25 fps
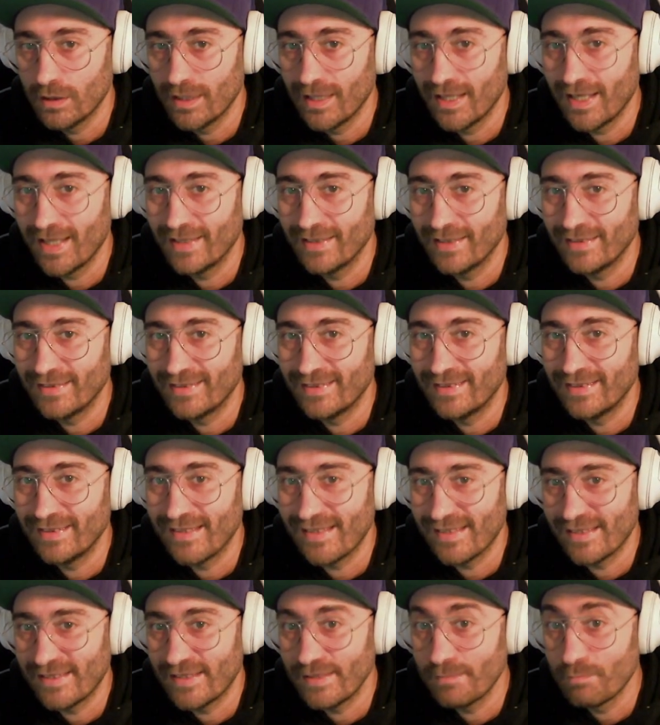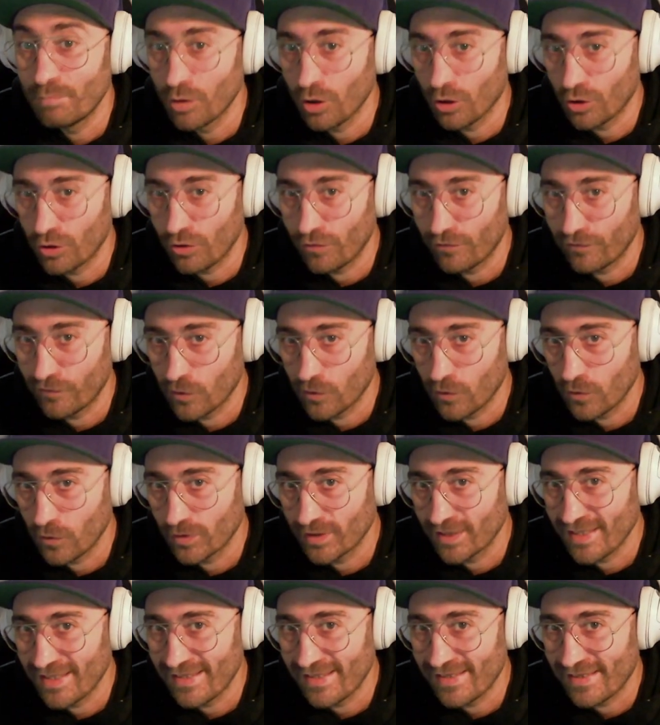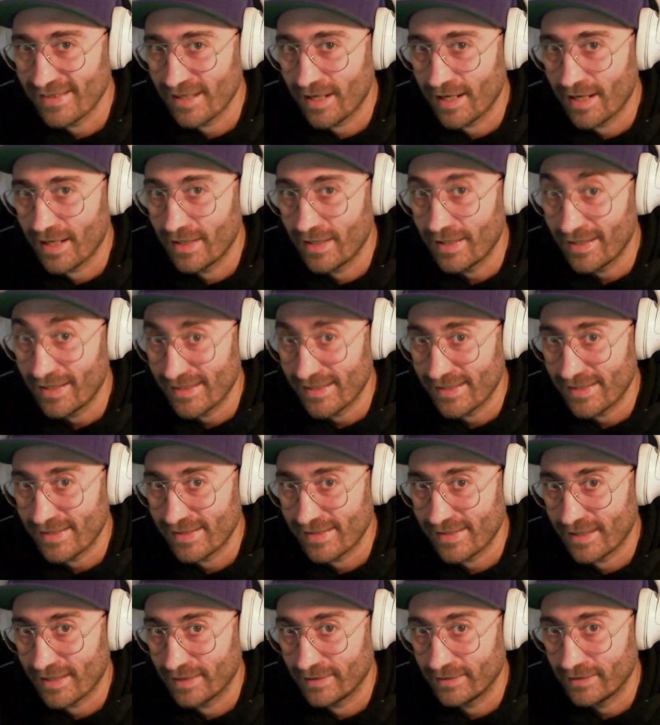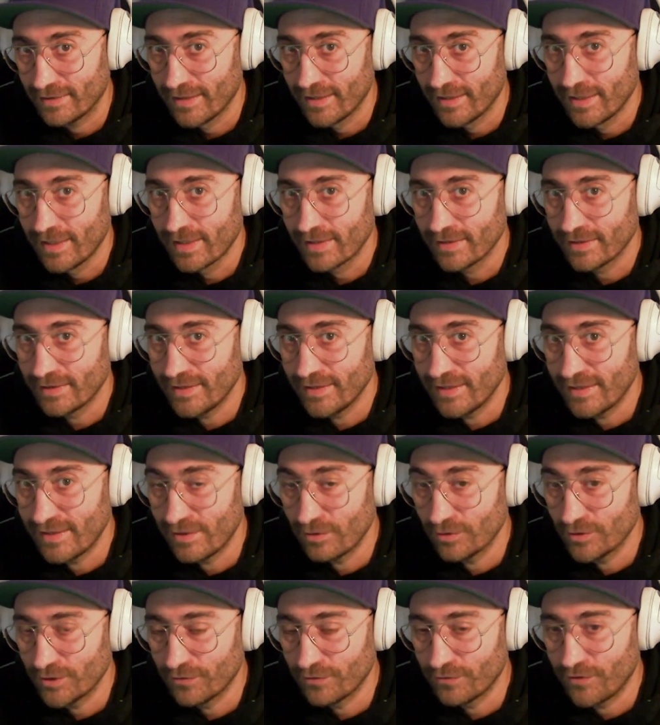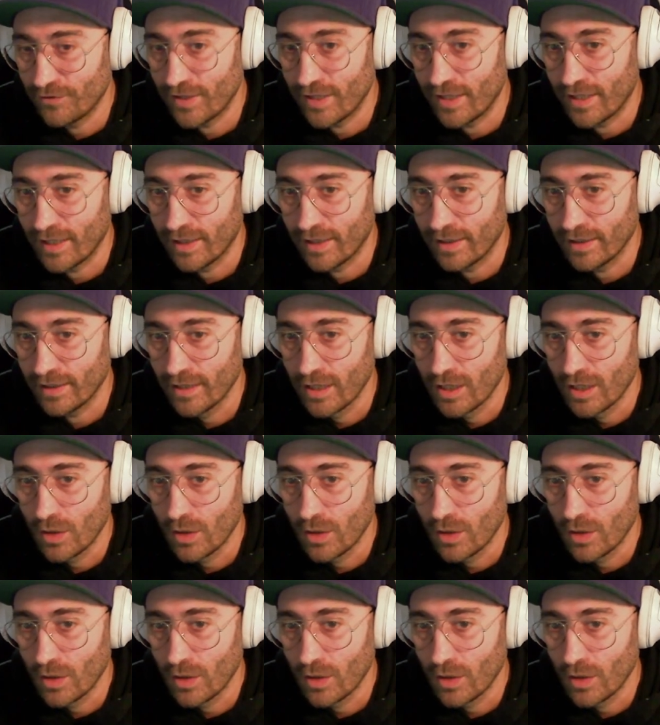and since the block of code inside is inside this other file,